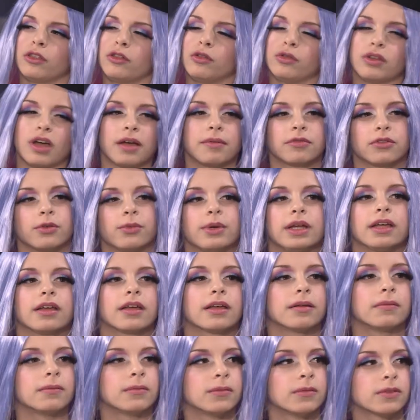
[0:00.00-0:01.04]

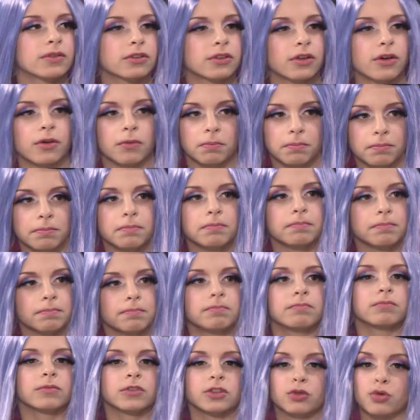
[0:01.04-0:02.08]
So, wow.
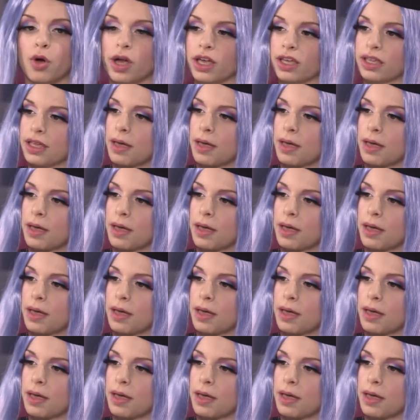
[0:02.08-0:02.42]
So I can